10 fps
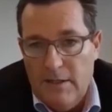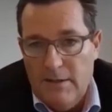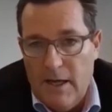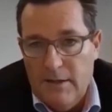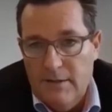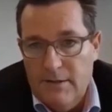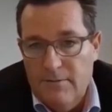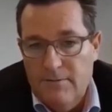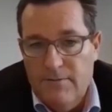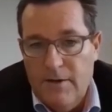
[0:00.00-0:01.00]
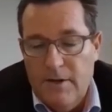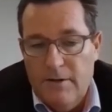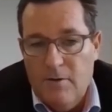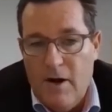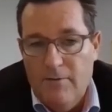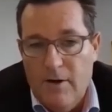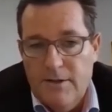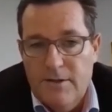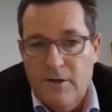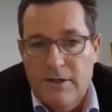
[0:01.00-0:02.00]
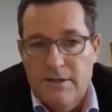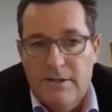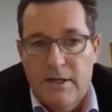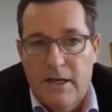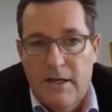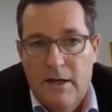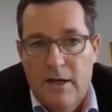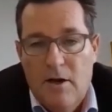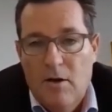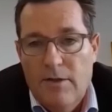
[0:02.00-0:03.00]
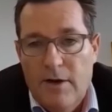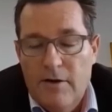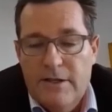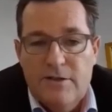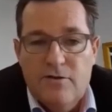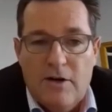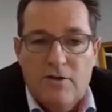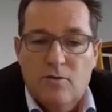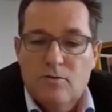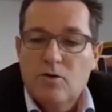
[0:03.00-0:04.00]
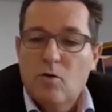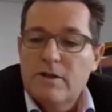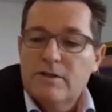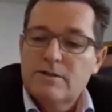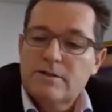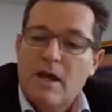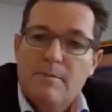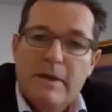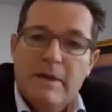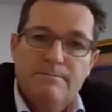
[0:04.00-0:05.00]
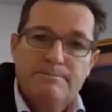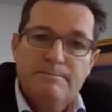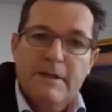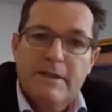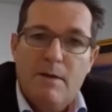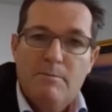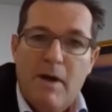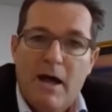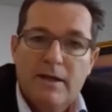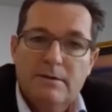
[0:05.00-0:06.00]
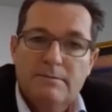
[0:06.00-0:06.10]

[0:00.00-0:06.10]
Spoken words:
tonnes of graphite. So you can see there is structural shortages coming in that market.